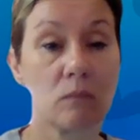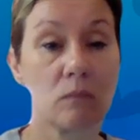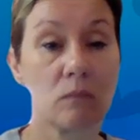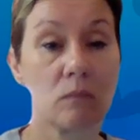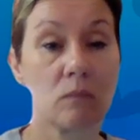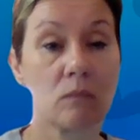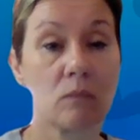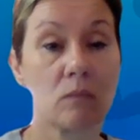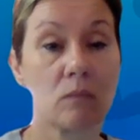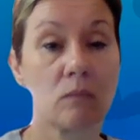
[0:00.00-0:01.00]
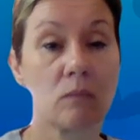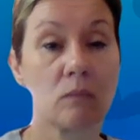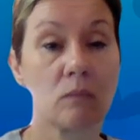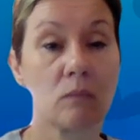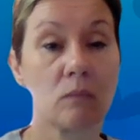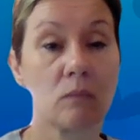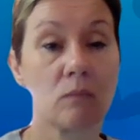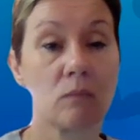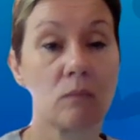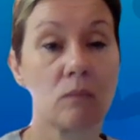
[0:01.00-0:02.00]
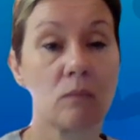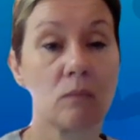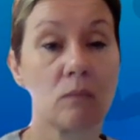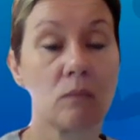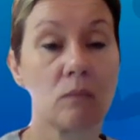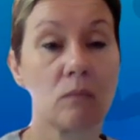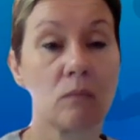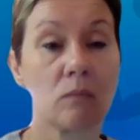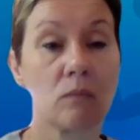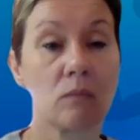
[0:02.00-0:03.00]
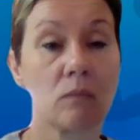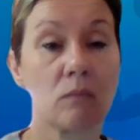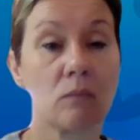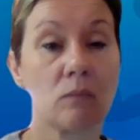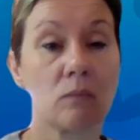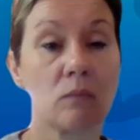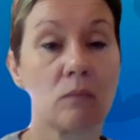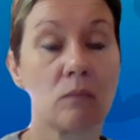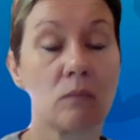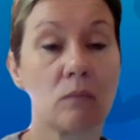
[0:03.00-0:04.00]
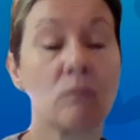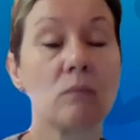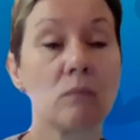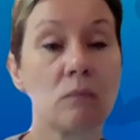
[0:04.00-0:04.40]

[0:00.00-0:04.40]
(silent)